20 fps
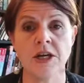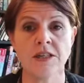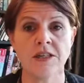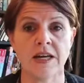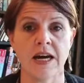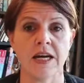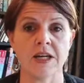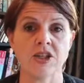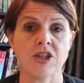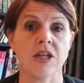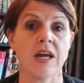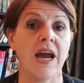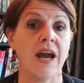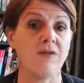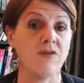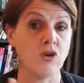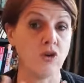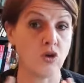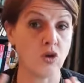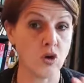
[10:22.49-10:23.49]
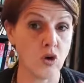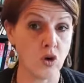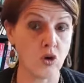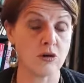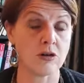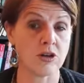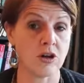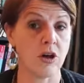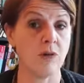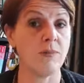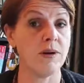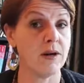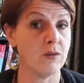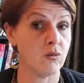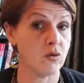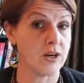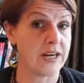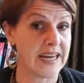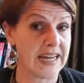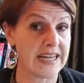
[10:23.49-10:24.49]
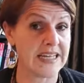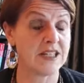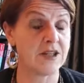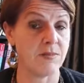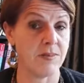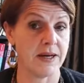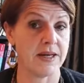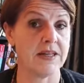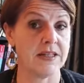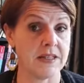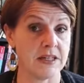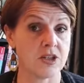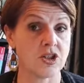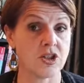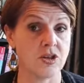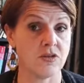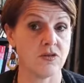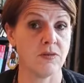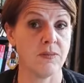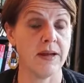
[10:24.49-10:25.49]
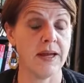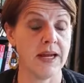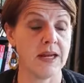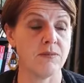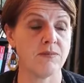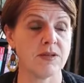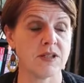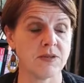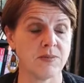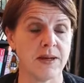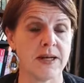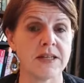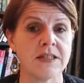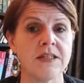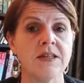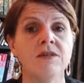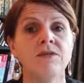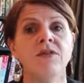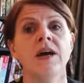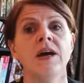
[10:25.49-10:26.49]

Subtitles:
to actually have your cooktop, and it would need to be induction from a heat perspective,